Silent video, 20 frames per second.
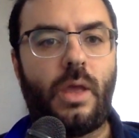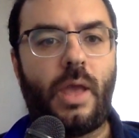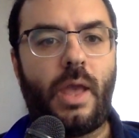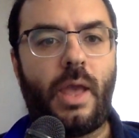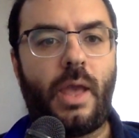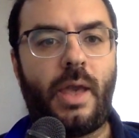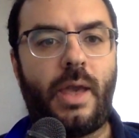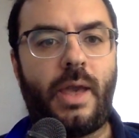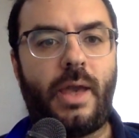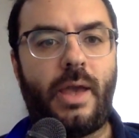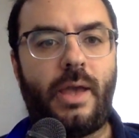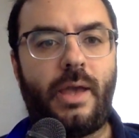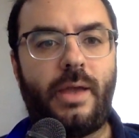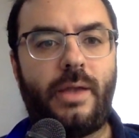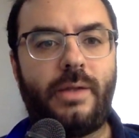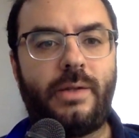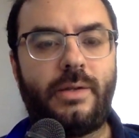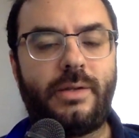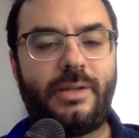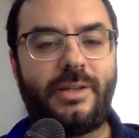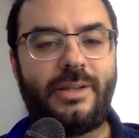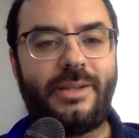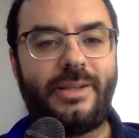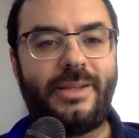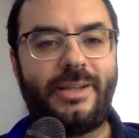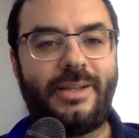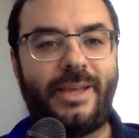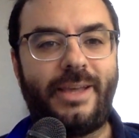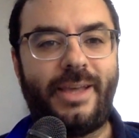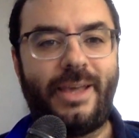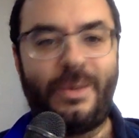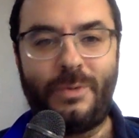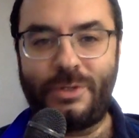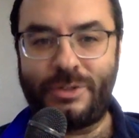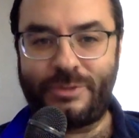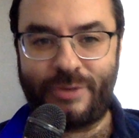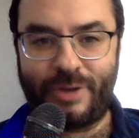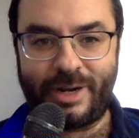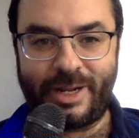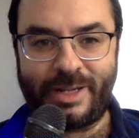And it
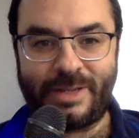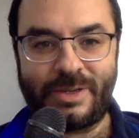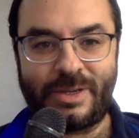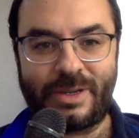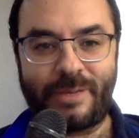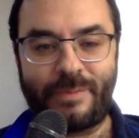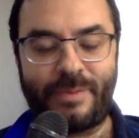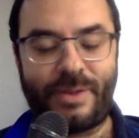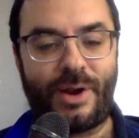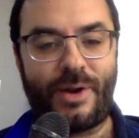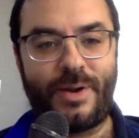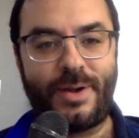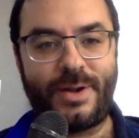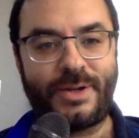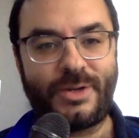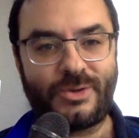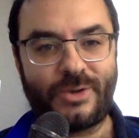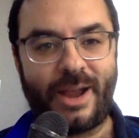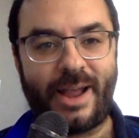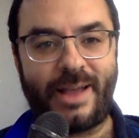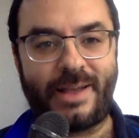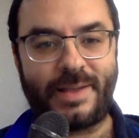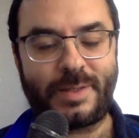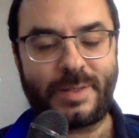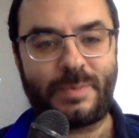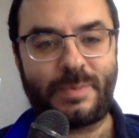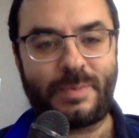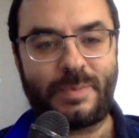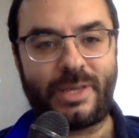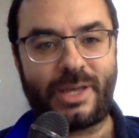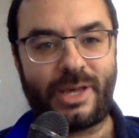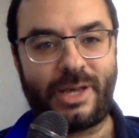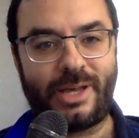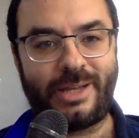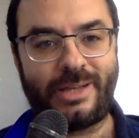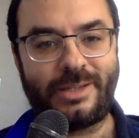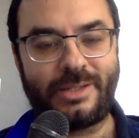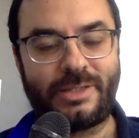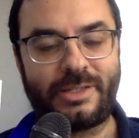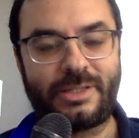was funny to compare and contrast
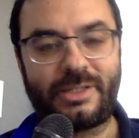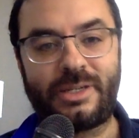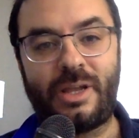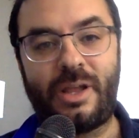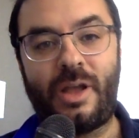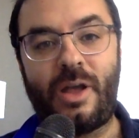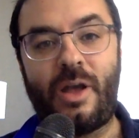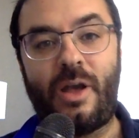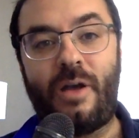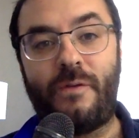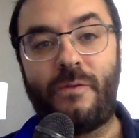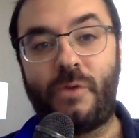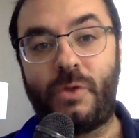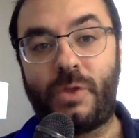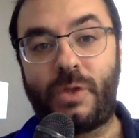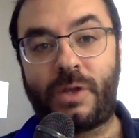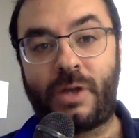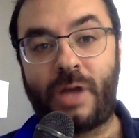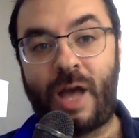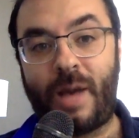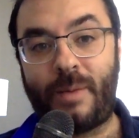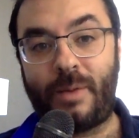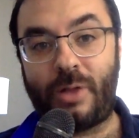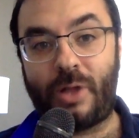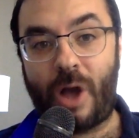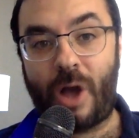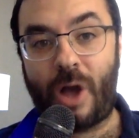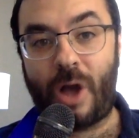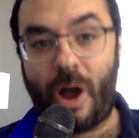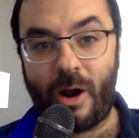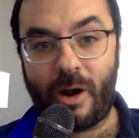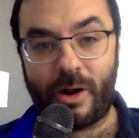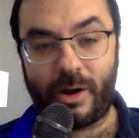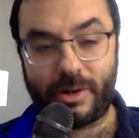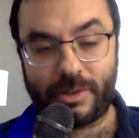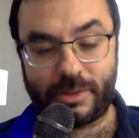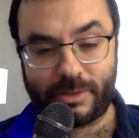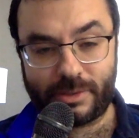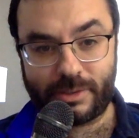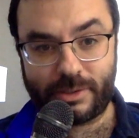because for the Kamala
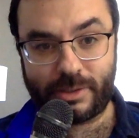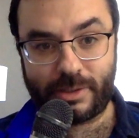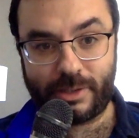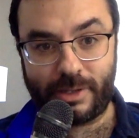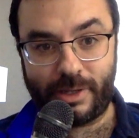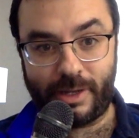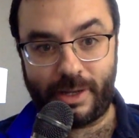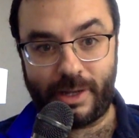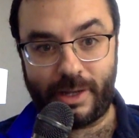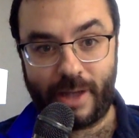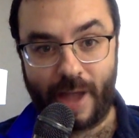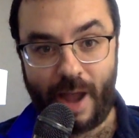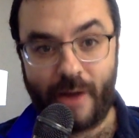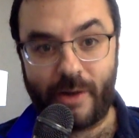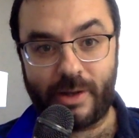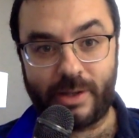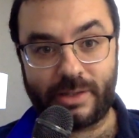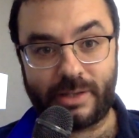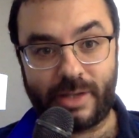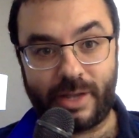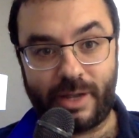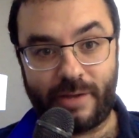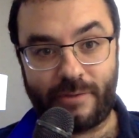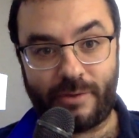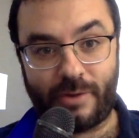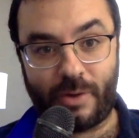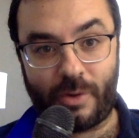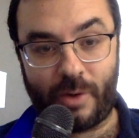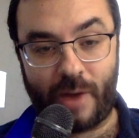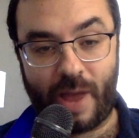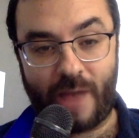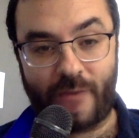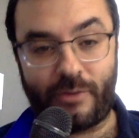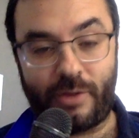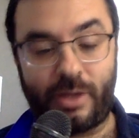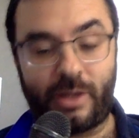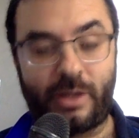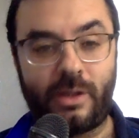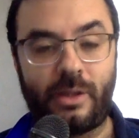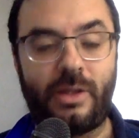Harris
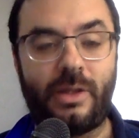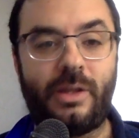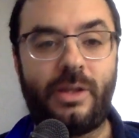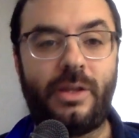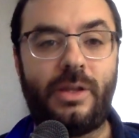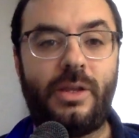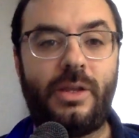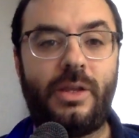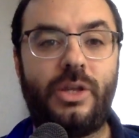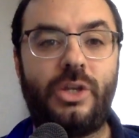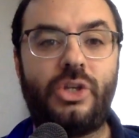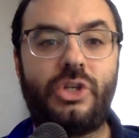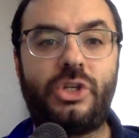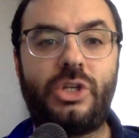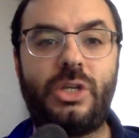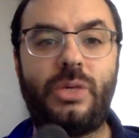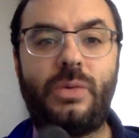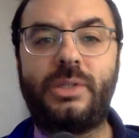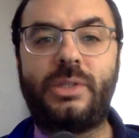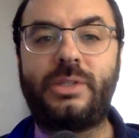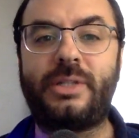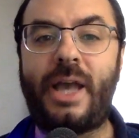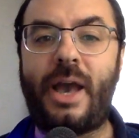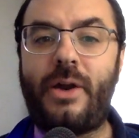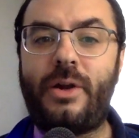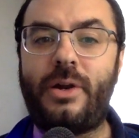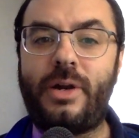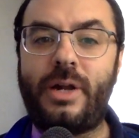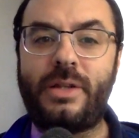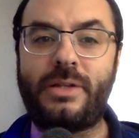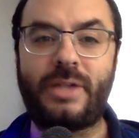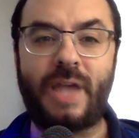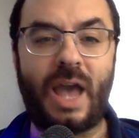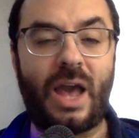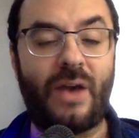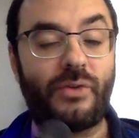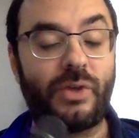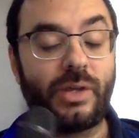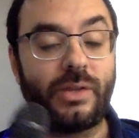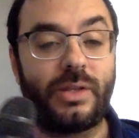infographic, she was touted as
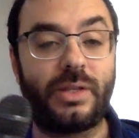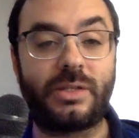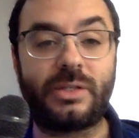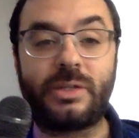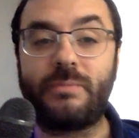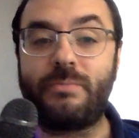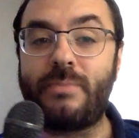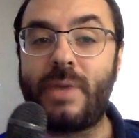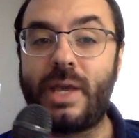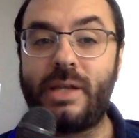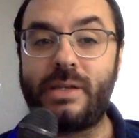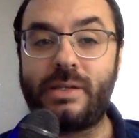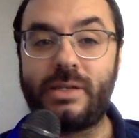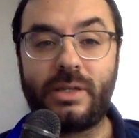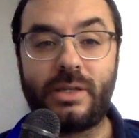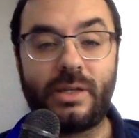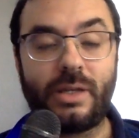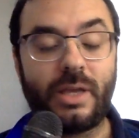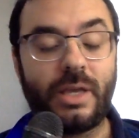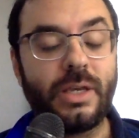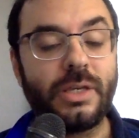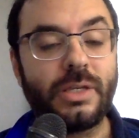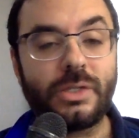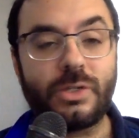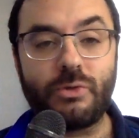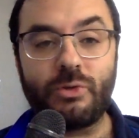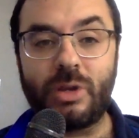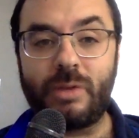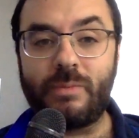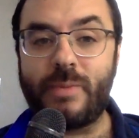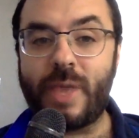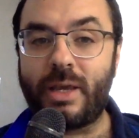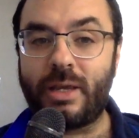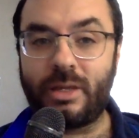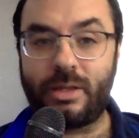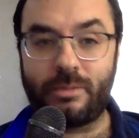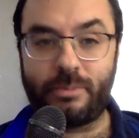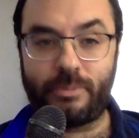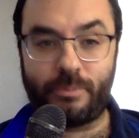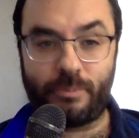having this amazing
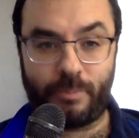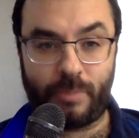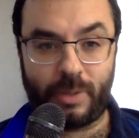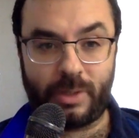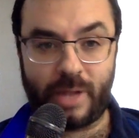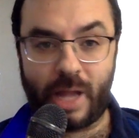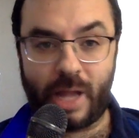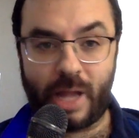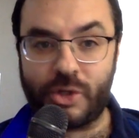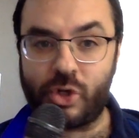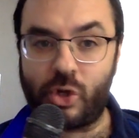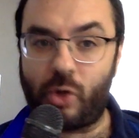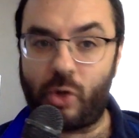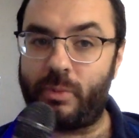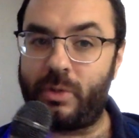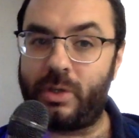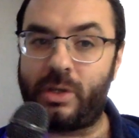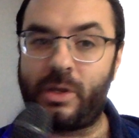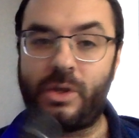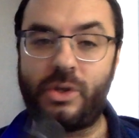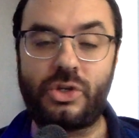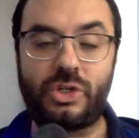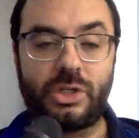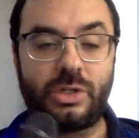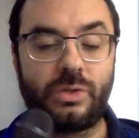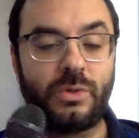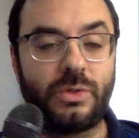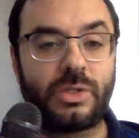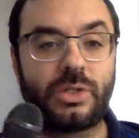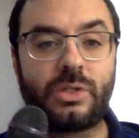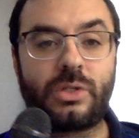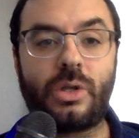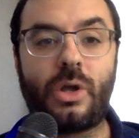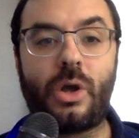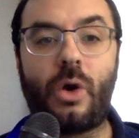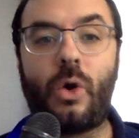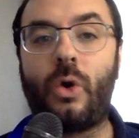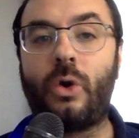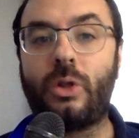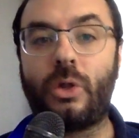history-making potential because she was
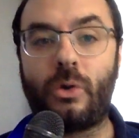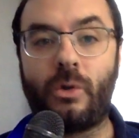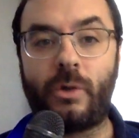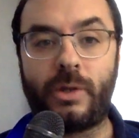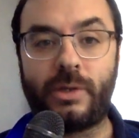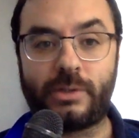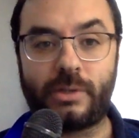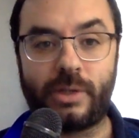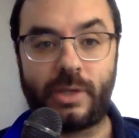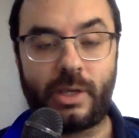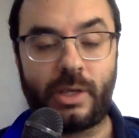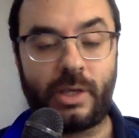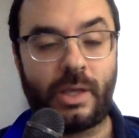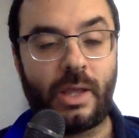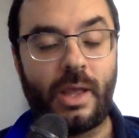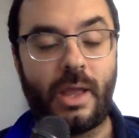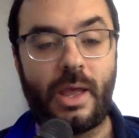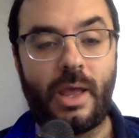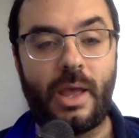so gloriously